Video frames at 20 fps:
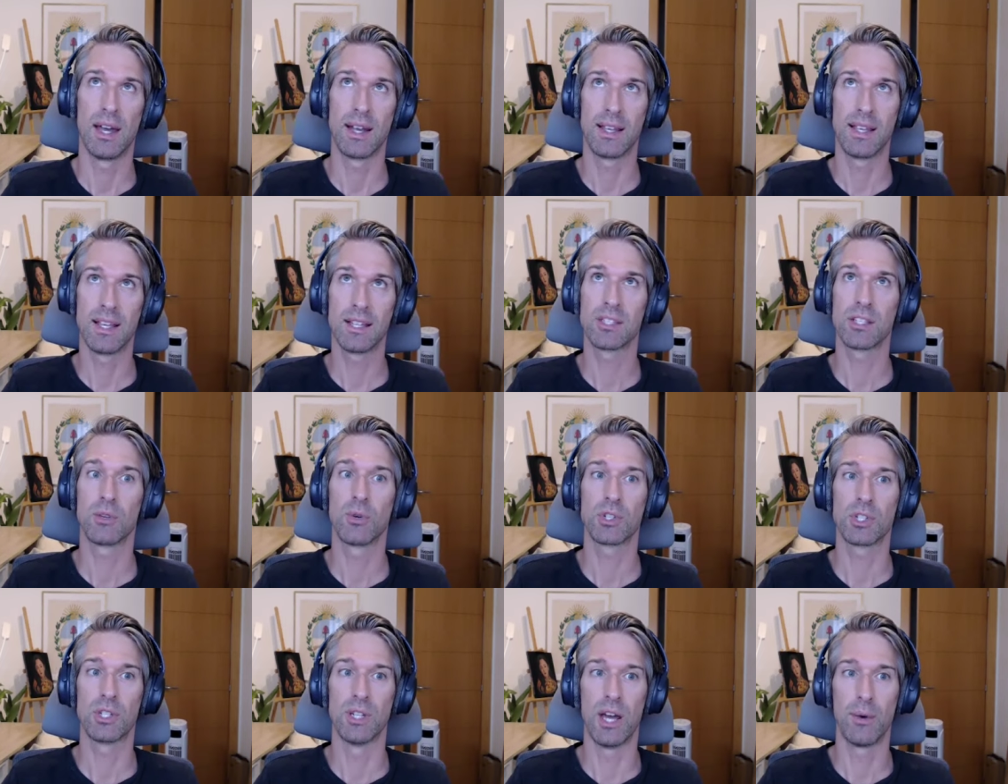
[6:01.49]
I guess the
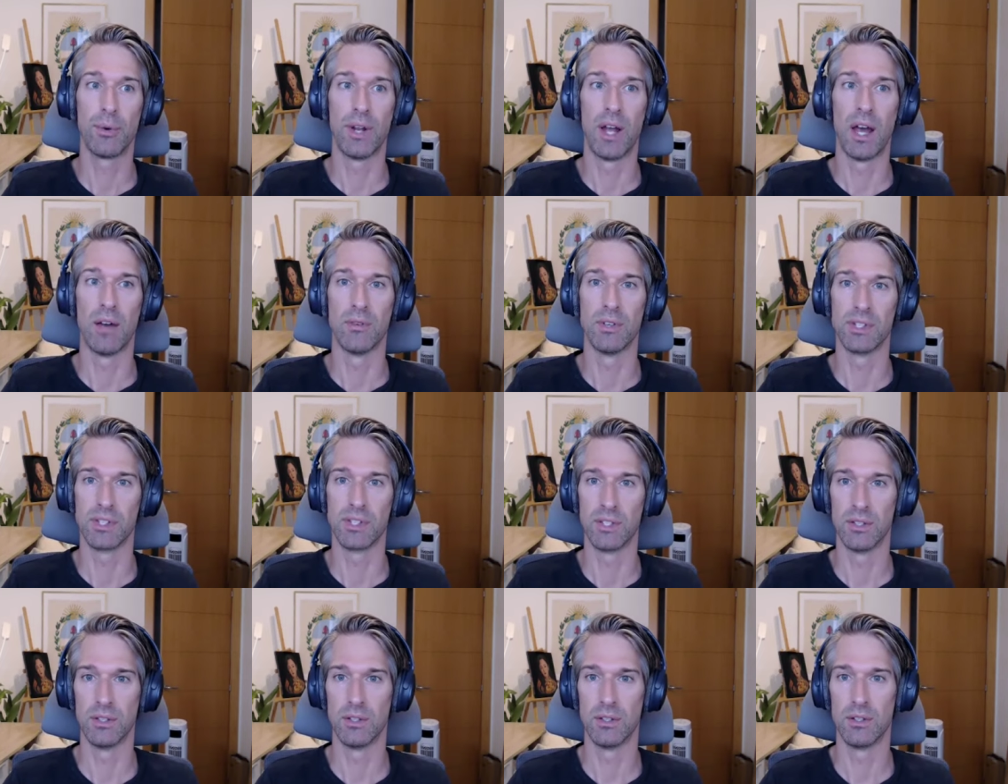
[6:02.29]
question I would have
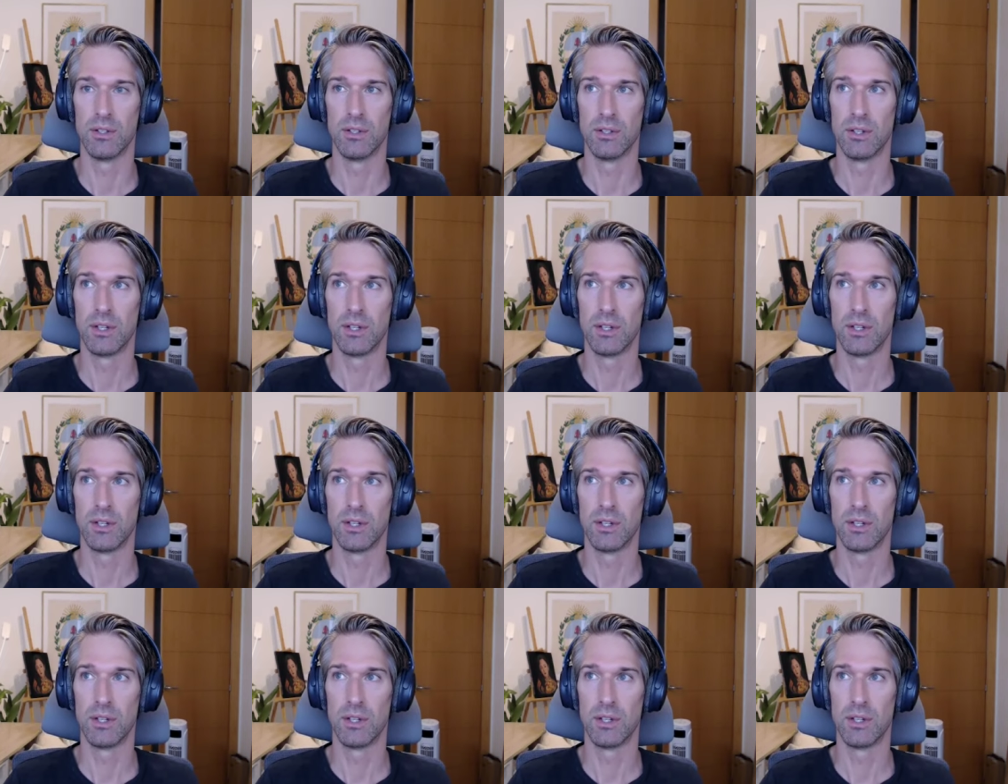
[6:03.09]
is that